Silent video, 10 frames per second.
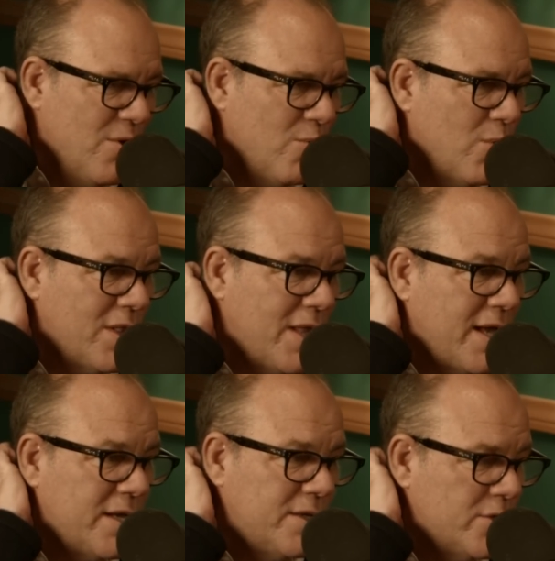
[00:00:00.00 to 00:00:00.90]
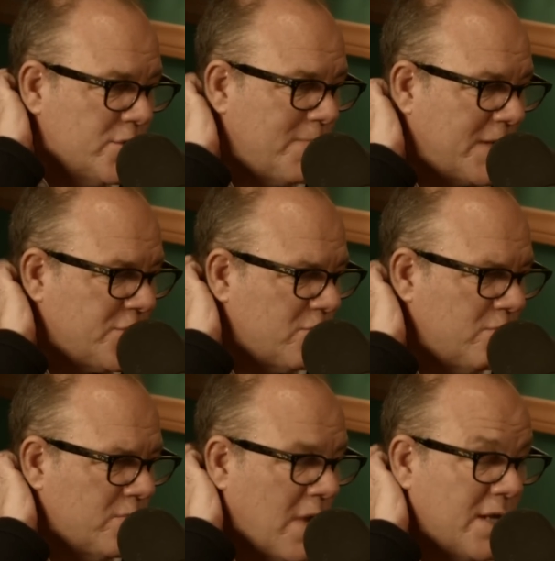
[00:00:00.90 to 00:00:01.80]
Well, your
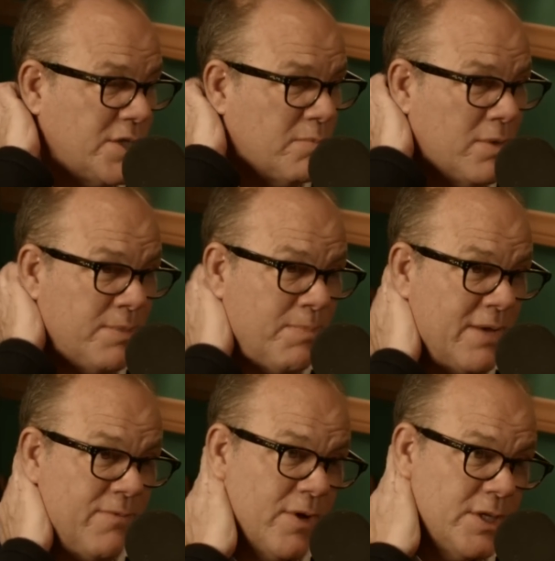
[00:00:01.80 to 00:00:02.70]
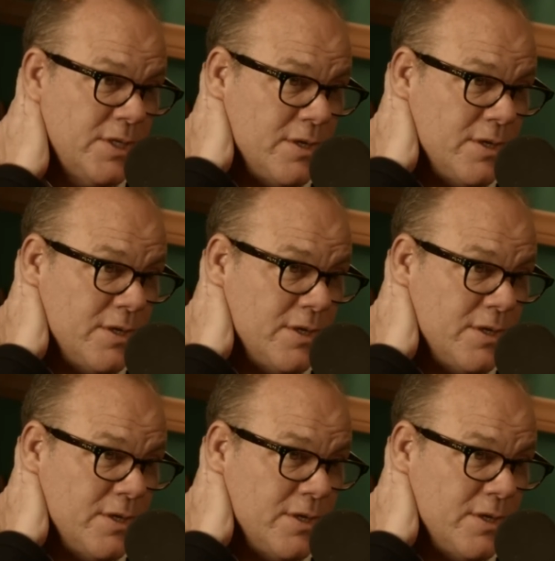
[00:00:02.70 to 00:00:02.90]
special, Hunting Bigfoot,